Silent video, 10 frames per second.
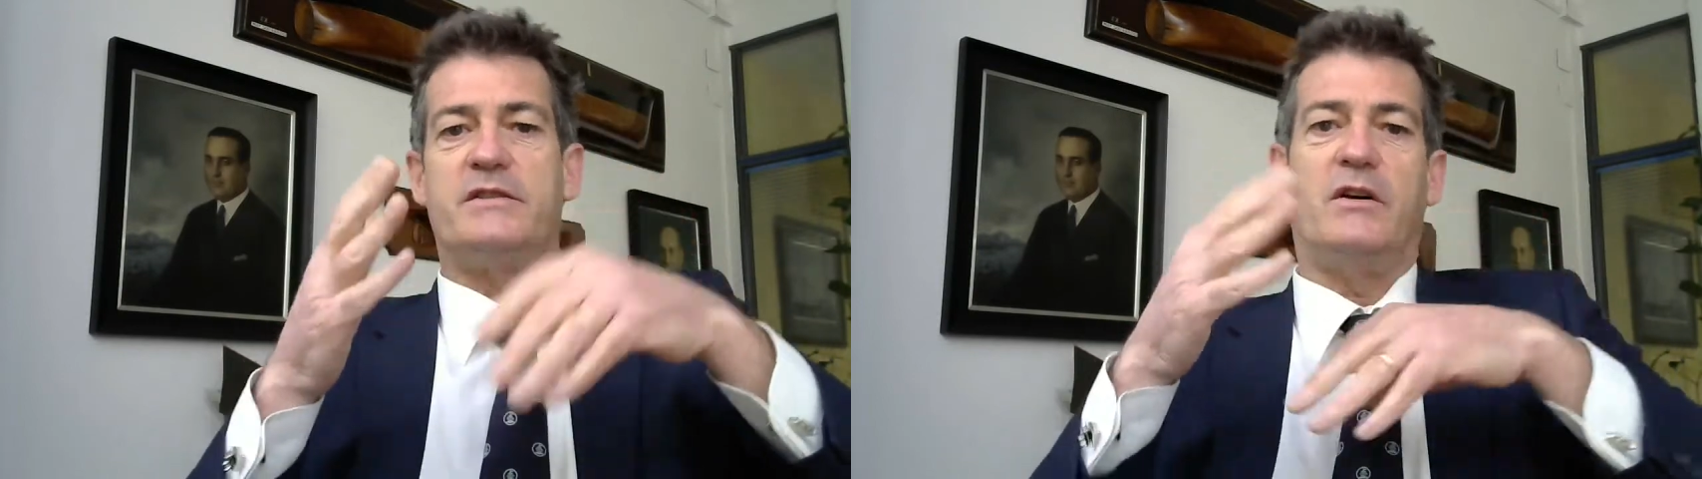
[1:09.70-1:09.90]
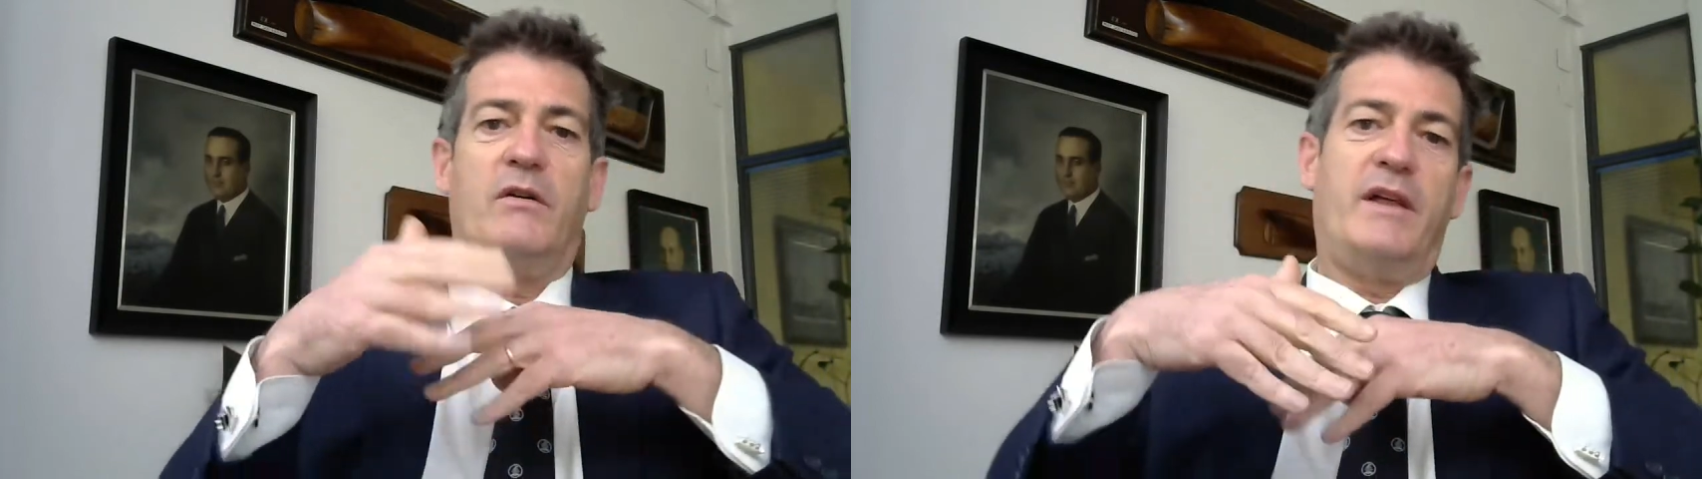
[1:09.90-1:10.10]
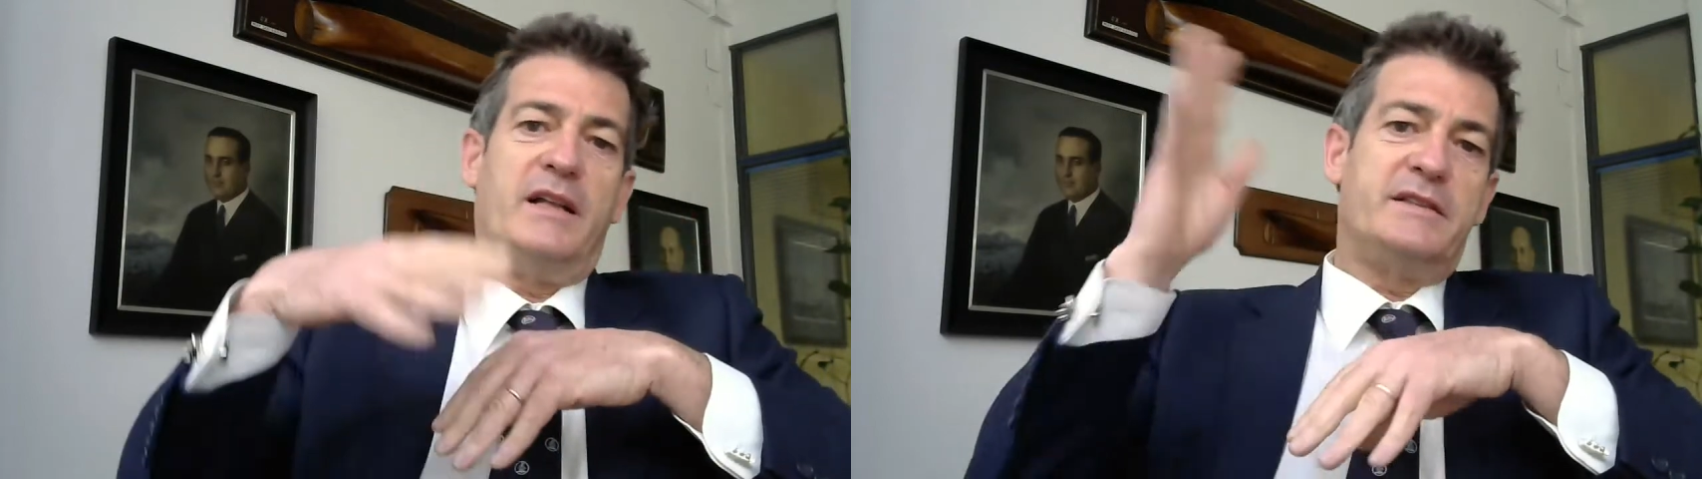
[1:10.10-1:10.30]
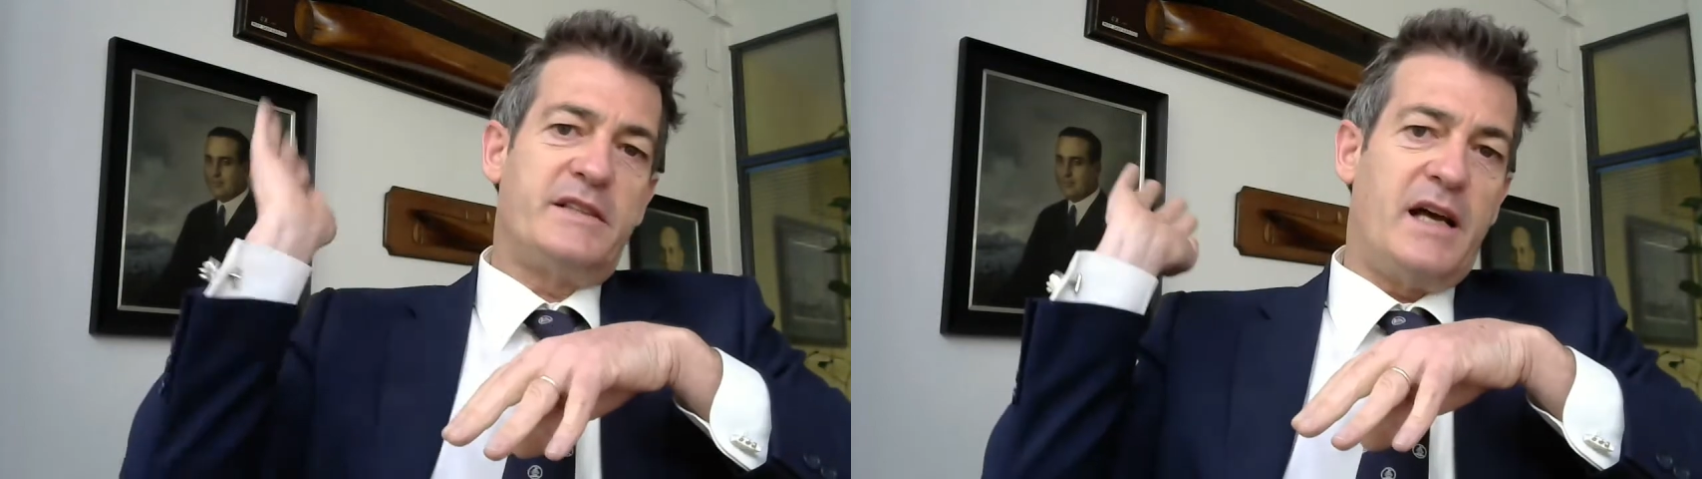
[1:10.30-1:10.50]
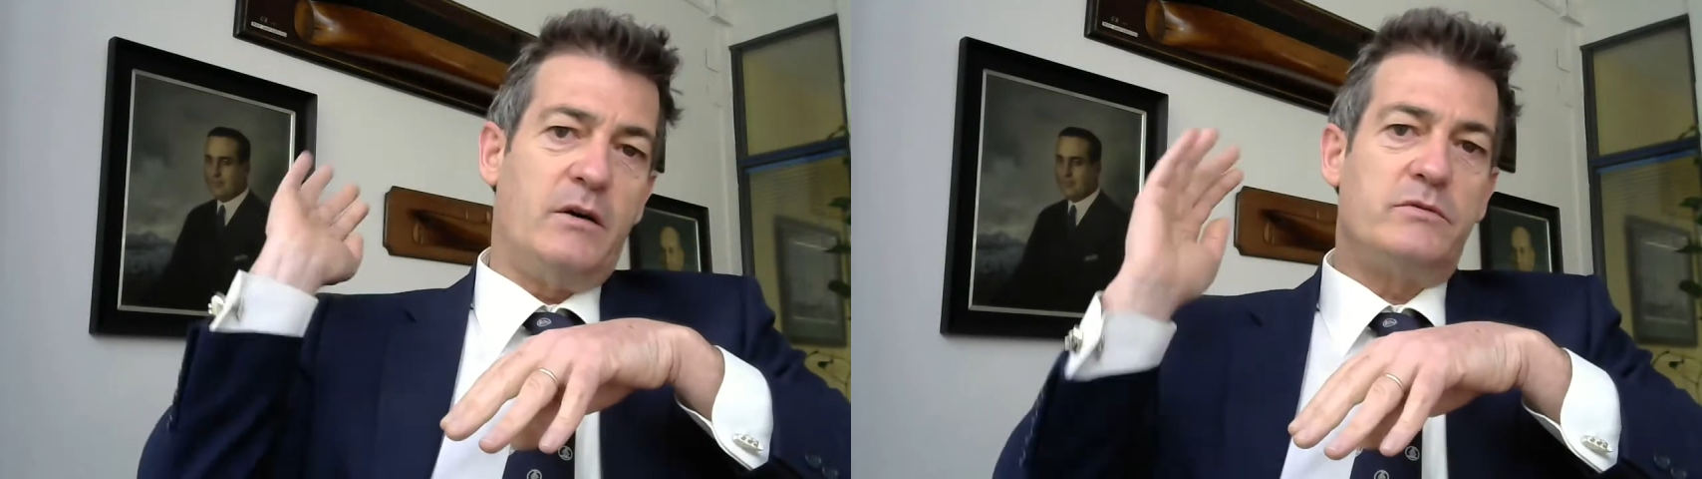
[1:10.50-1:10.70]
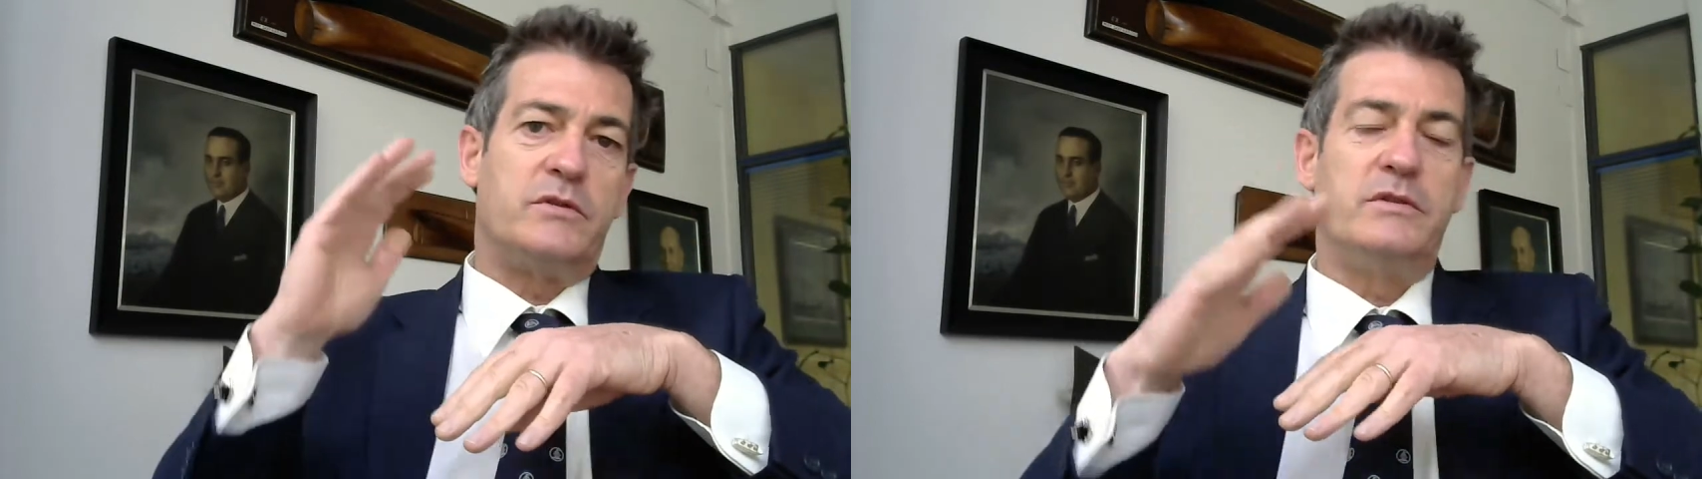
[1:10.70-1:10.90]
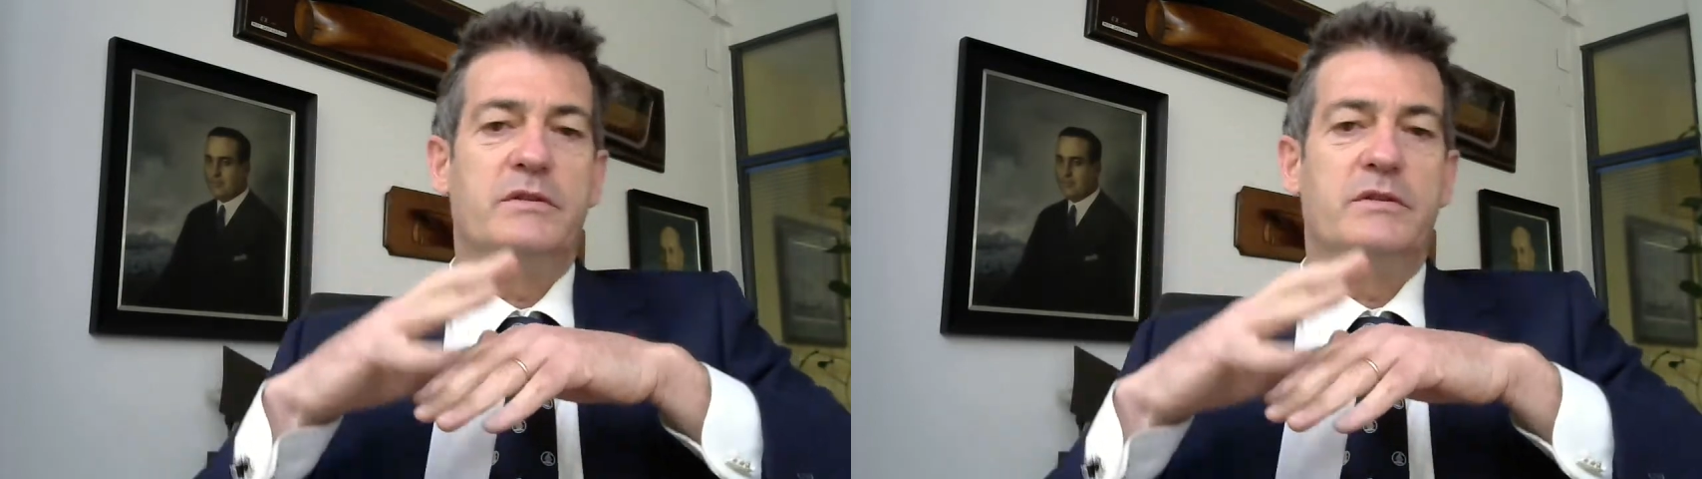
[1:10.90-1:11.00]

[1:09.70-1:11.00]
So that's out.